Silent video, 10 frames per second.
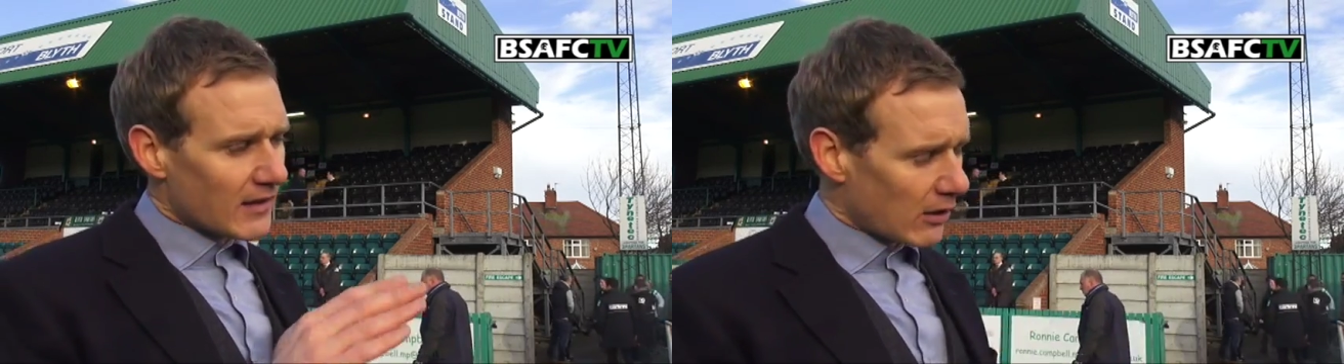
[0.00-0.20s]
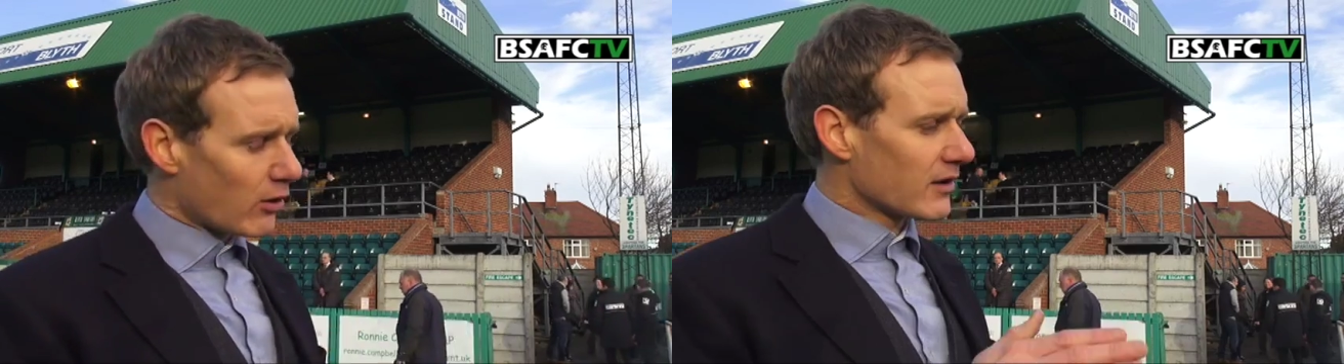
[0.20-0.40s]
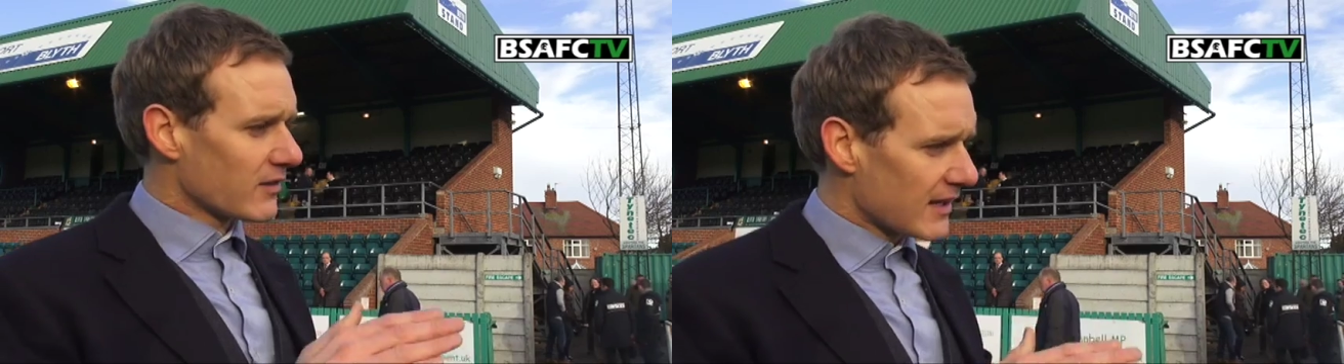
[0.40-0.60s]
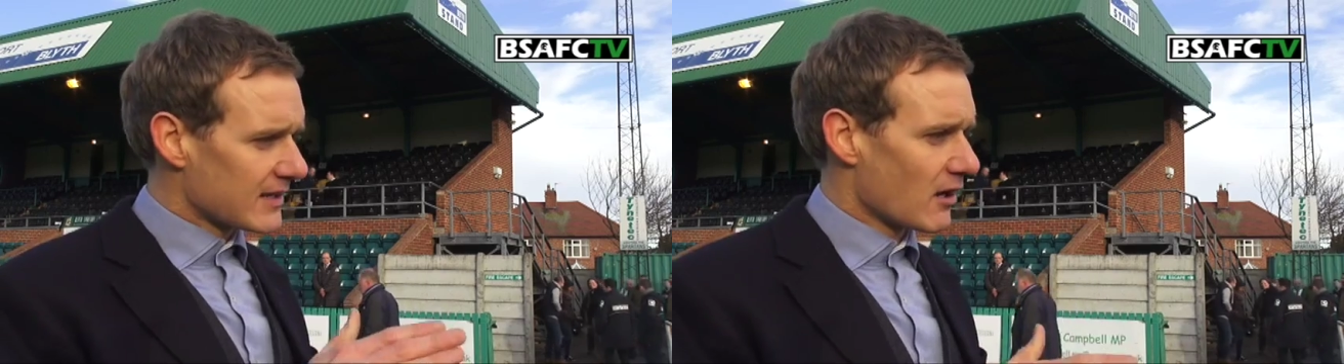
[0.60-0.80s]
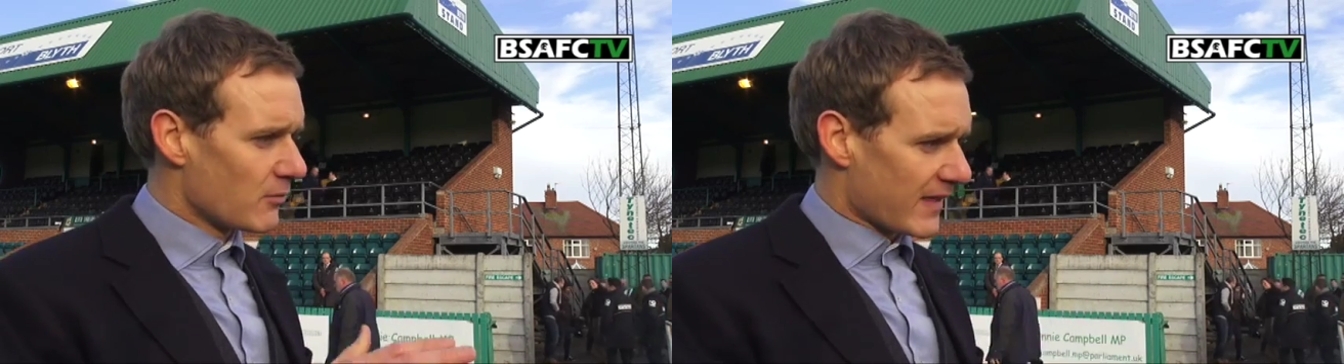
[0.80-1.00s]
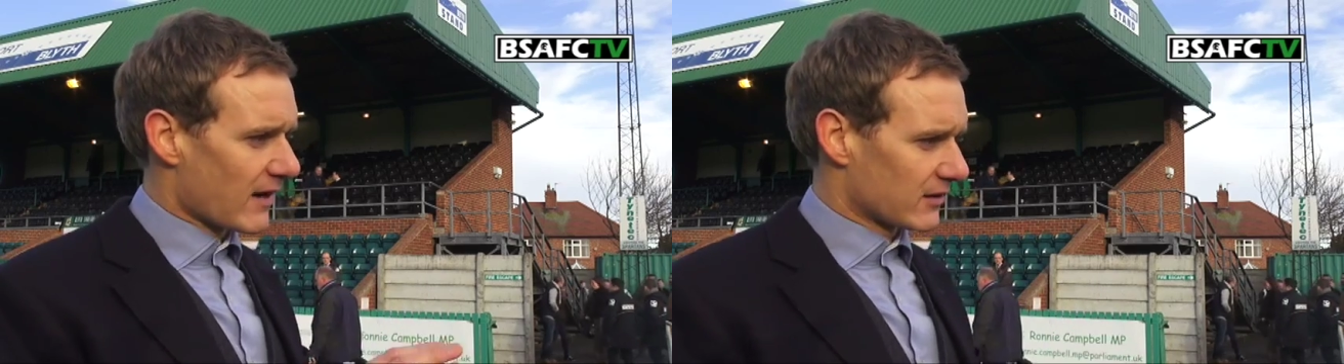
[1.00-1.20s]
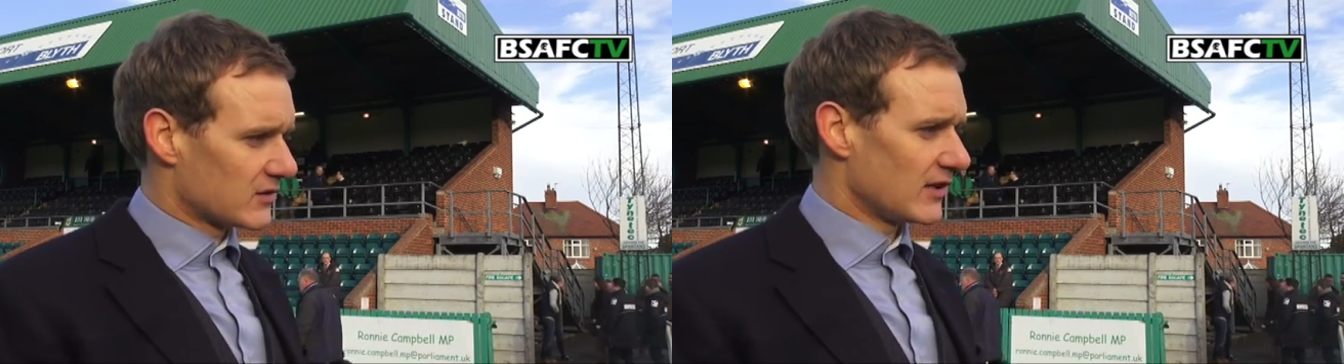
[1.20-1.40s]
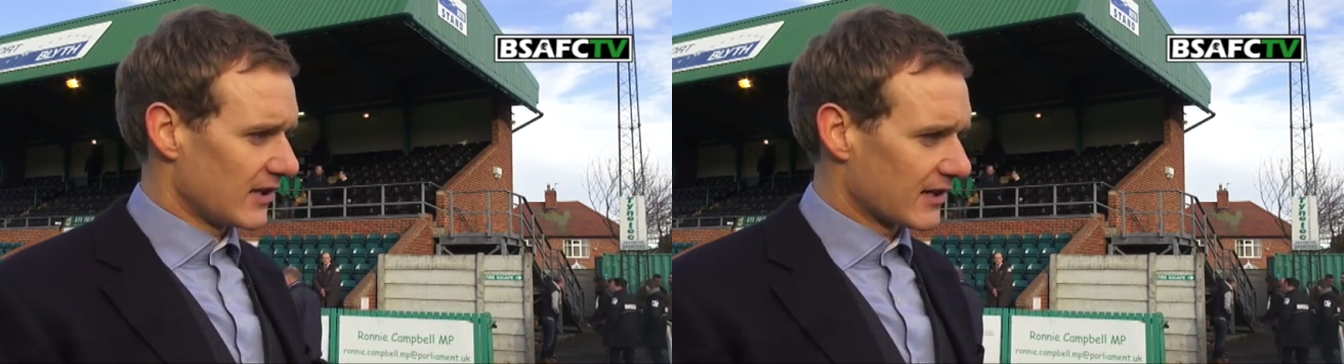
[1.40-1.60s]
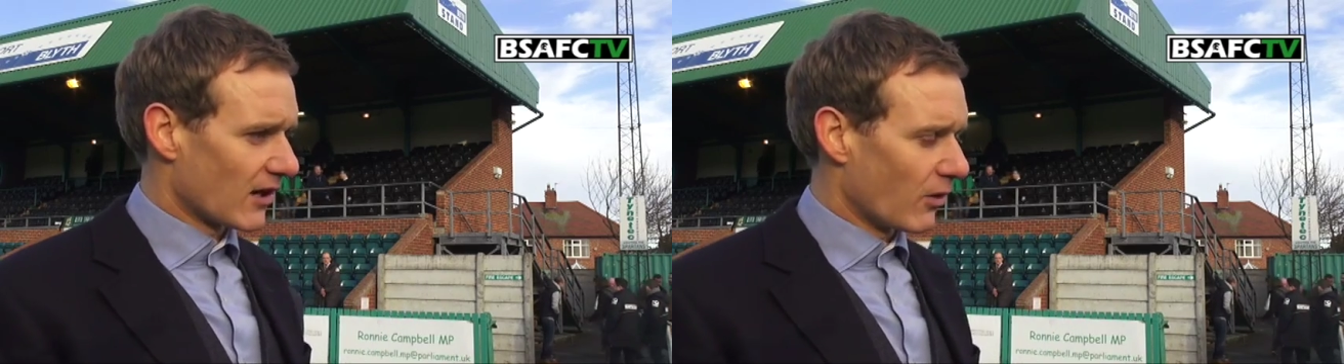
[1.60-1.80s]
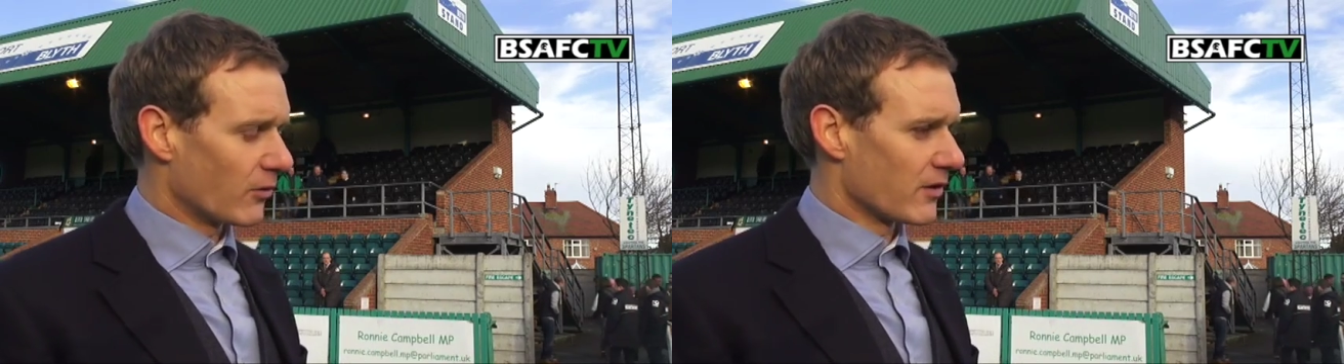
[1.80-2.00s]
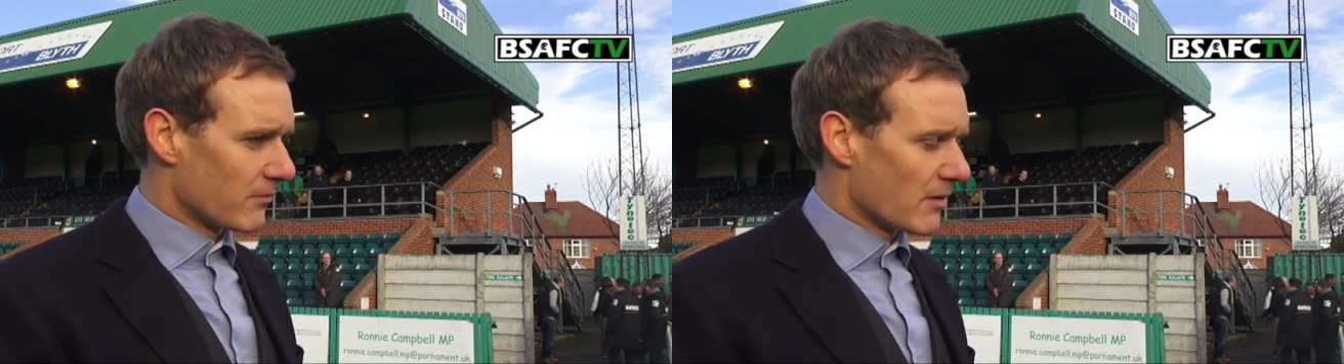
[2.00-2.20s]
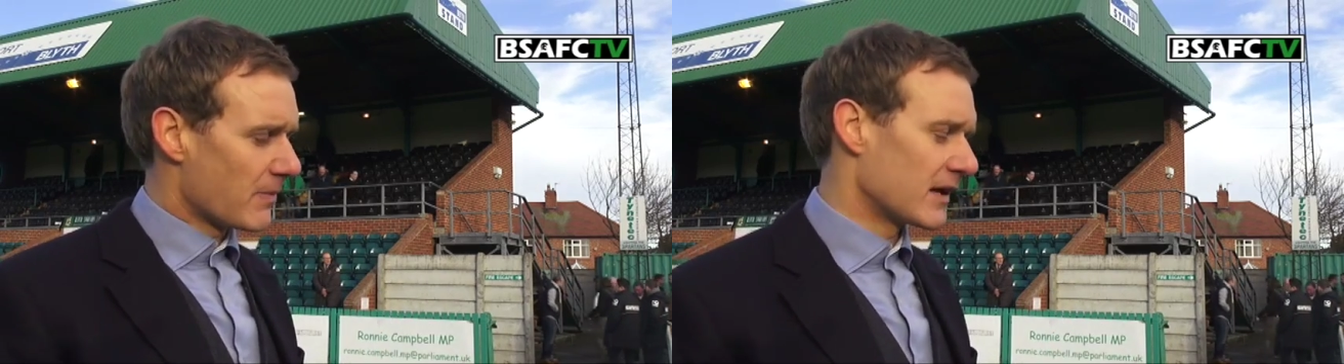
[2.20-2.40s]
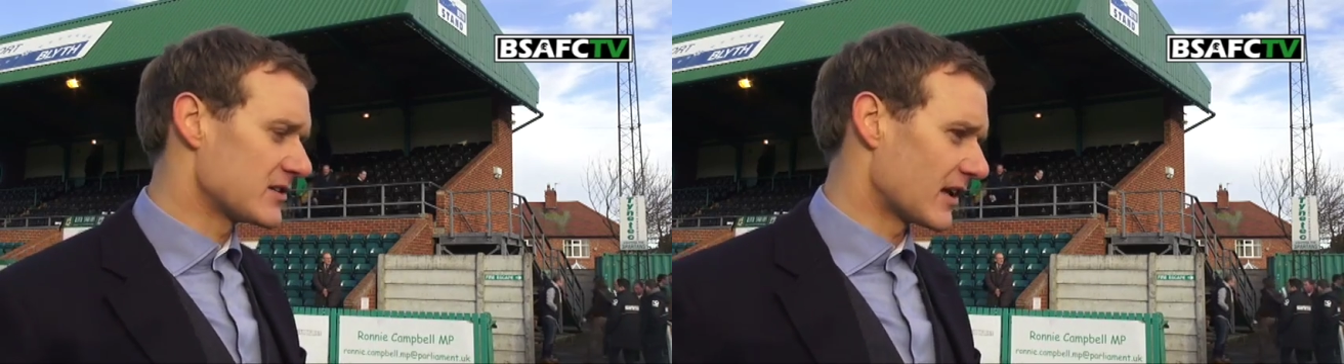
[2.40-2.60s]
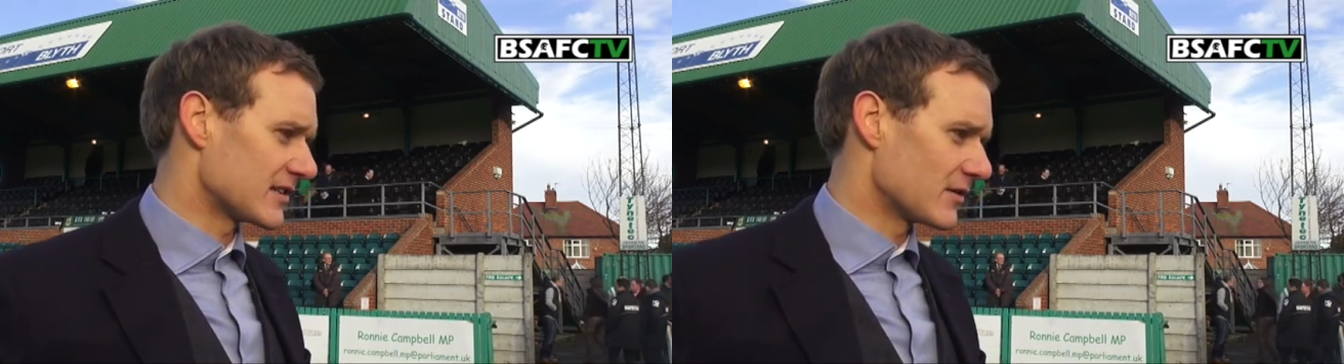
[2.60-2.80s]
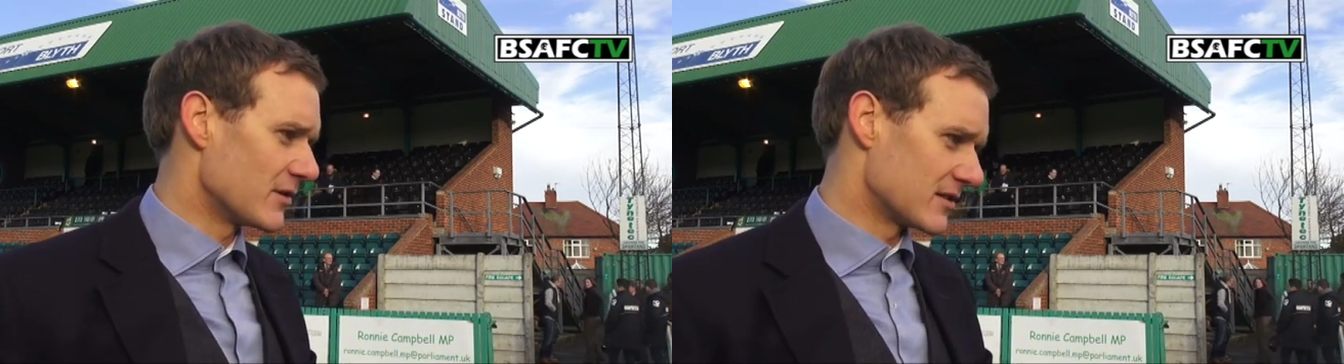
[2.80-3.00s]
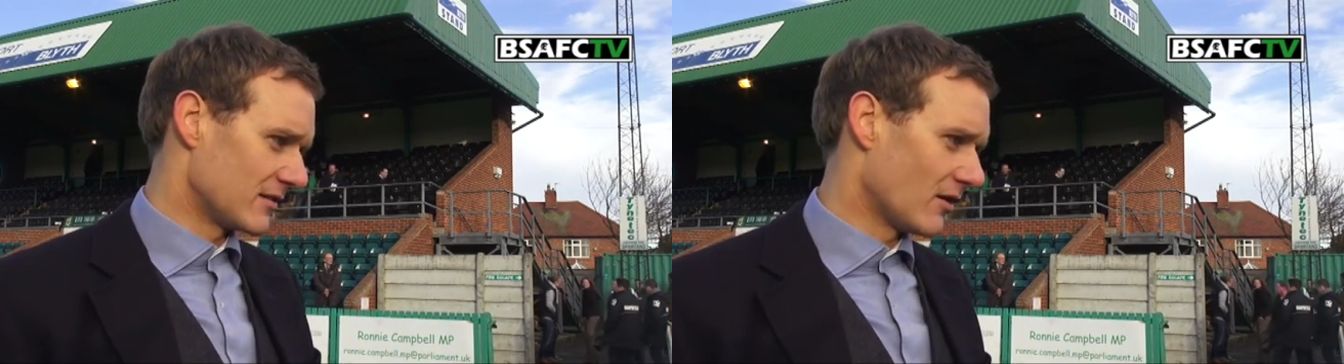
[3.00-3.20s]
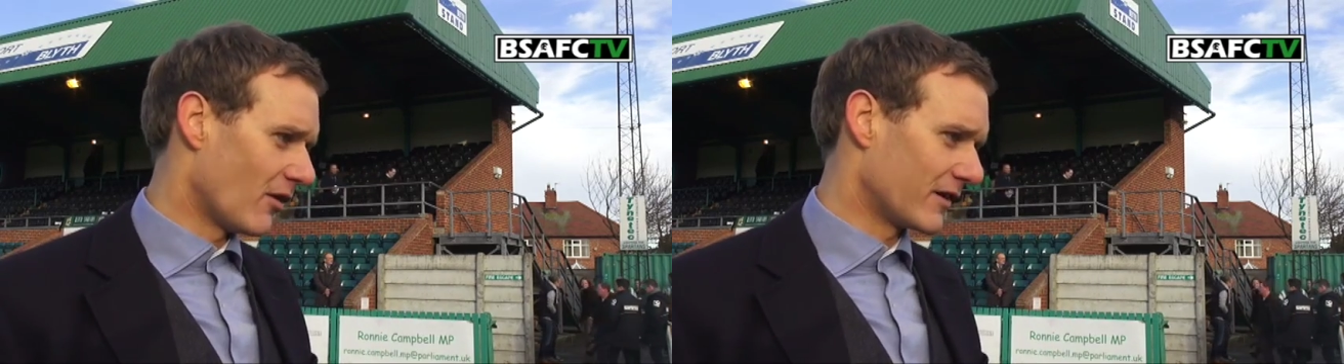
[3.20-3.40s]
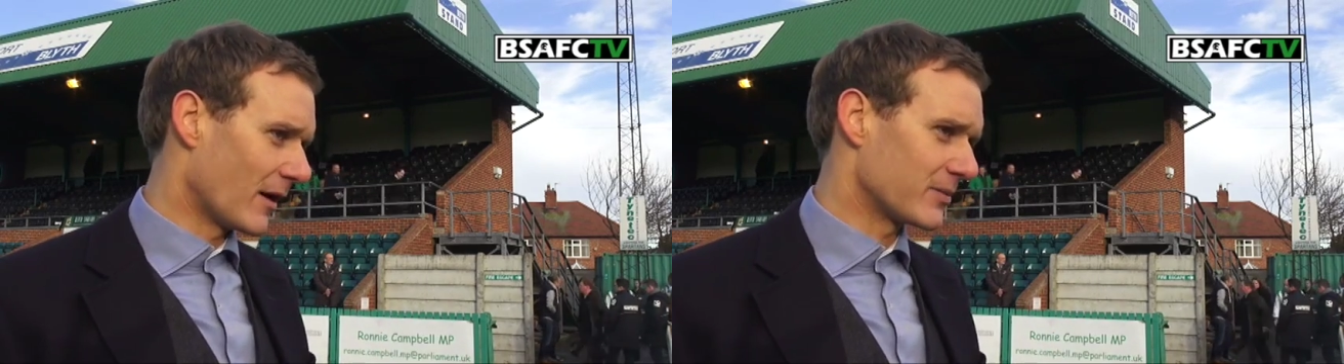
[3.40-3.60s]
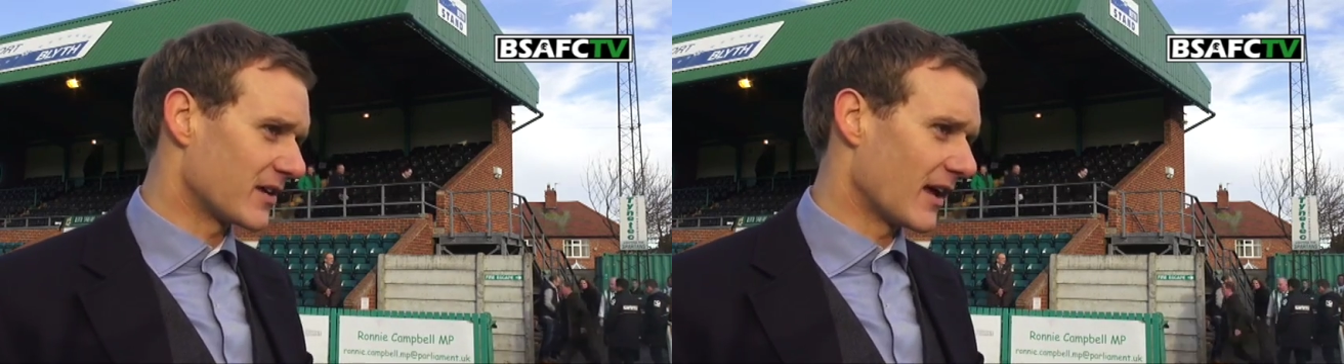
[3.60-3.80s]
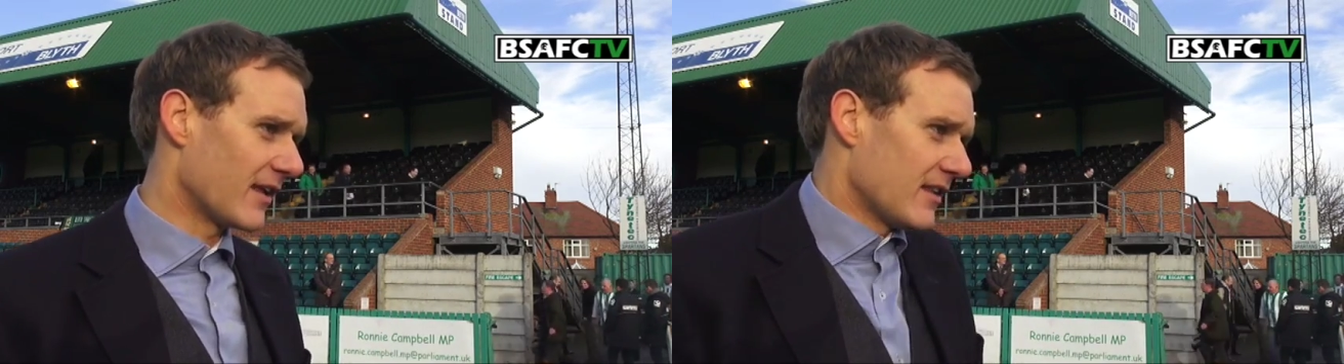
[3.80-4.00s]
the longer they go without conceding a goal, the better chance there is of an upset.